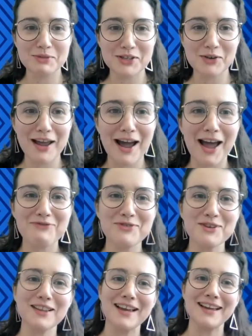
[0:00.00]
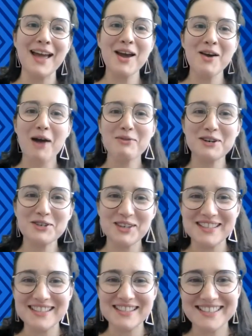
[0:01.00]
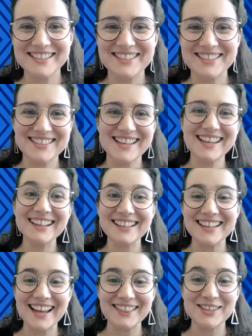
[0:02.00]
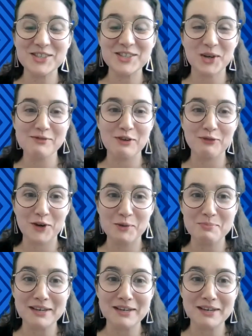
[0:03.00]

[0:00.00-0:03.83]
So I feel like I want to transition to Sahil and the story of Affirm,